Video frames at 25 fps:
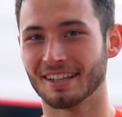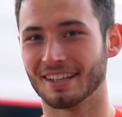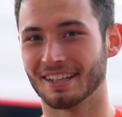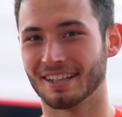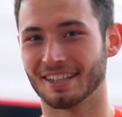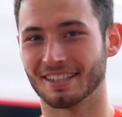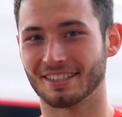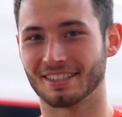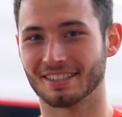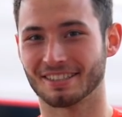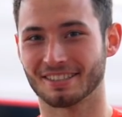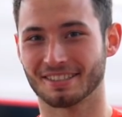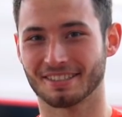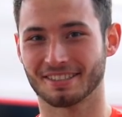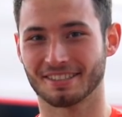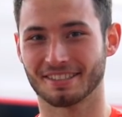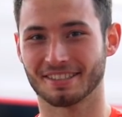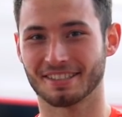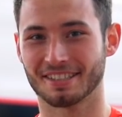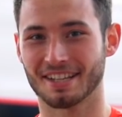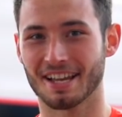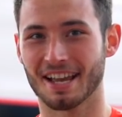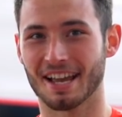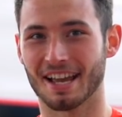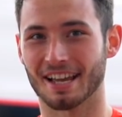
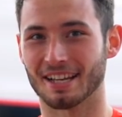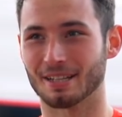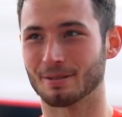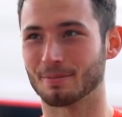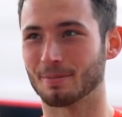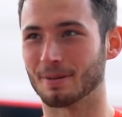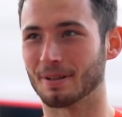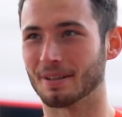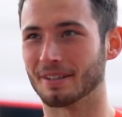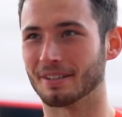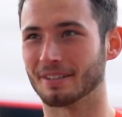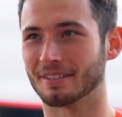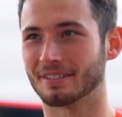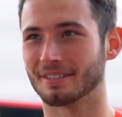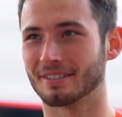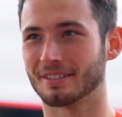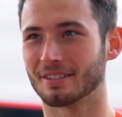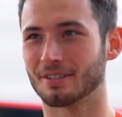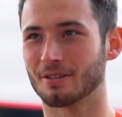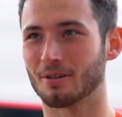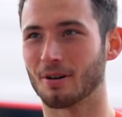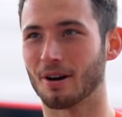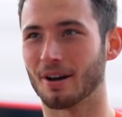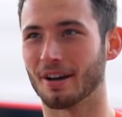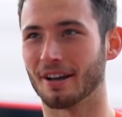It's been
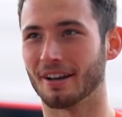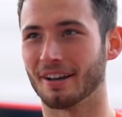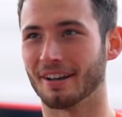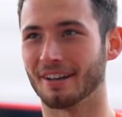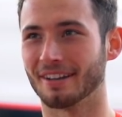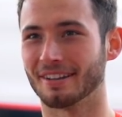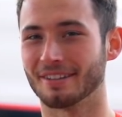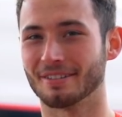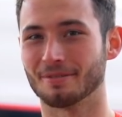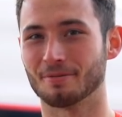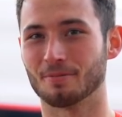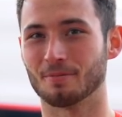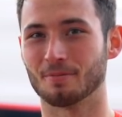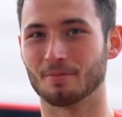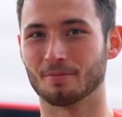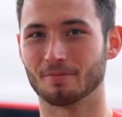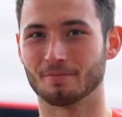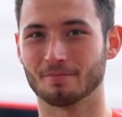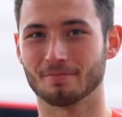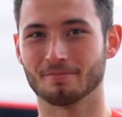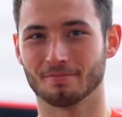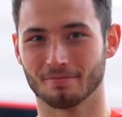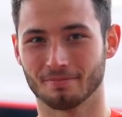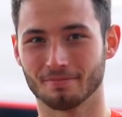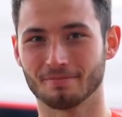quite a
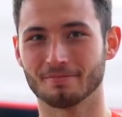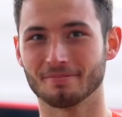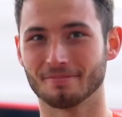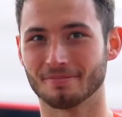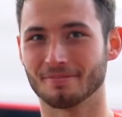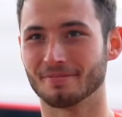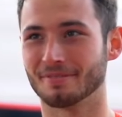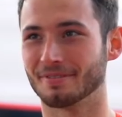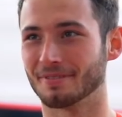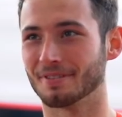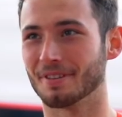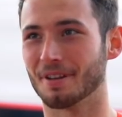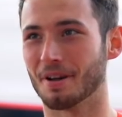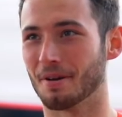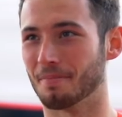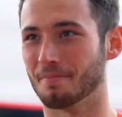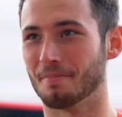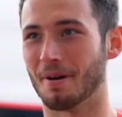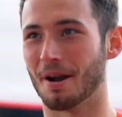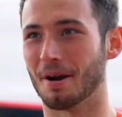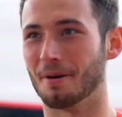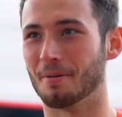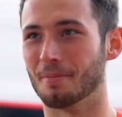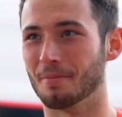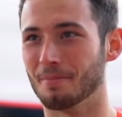
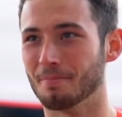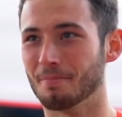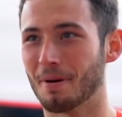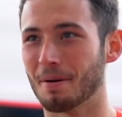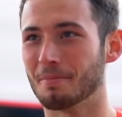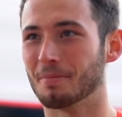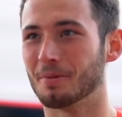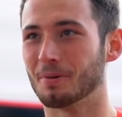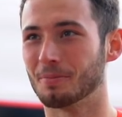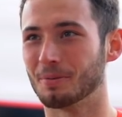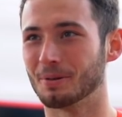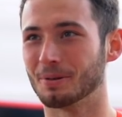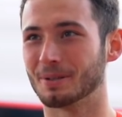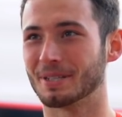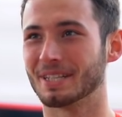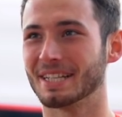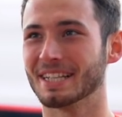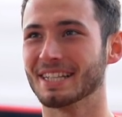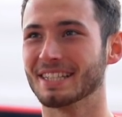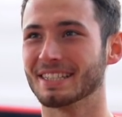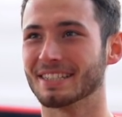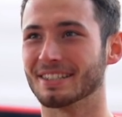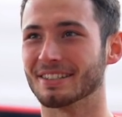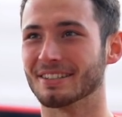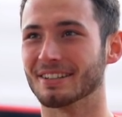memorable
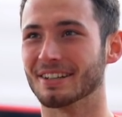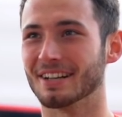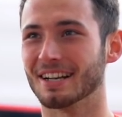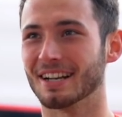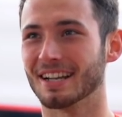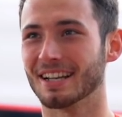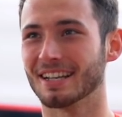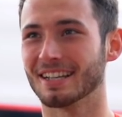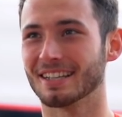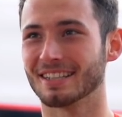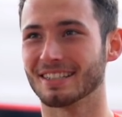season, really.